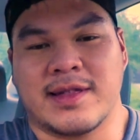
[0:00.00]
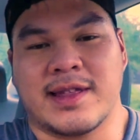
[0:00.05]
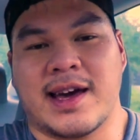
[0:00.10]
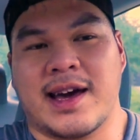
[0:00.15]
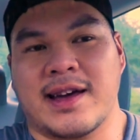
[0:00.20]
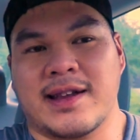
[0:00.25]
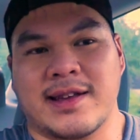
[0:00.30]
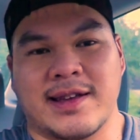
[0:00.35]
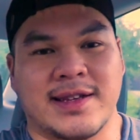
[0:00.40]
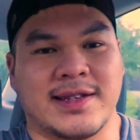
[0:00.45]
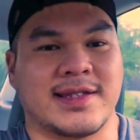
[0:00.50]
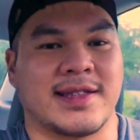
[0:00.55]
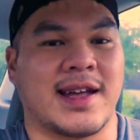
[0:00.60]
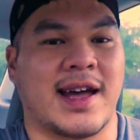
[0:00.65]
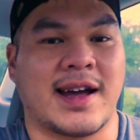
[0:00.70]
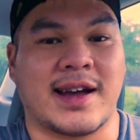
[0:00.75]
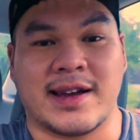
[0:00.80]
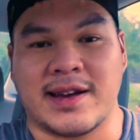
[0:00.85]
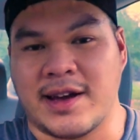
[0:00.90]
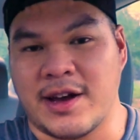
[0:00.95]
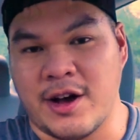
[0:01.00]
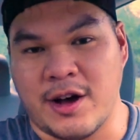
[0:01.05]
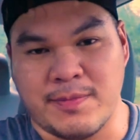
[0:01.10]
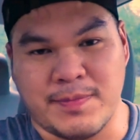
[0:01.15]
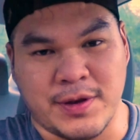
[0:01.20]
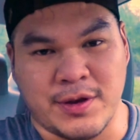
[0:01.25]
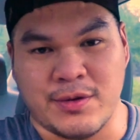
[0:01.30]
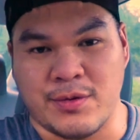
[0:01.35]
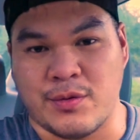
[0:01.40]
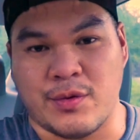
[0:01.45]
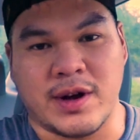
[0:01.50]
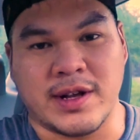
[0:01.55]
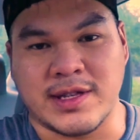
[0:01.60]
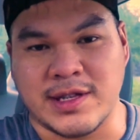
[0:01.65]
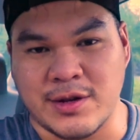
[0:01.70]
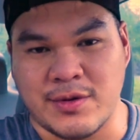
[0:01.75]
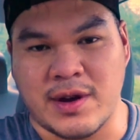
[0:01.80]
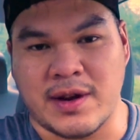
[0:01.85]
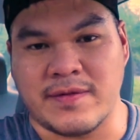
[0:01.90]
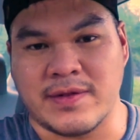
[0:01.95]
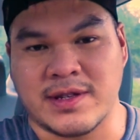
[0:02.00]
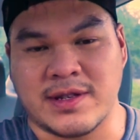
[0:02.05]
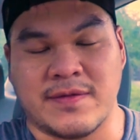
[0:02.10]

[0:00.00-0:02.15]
That is not gonna help you whatsoever.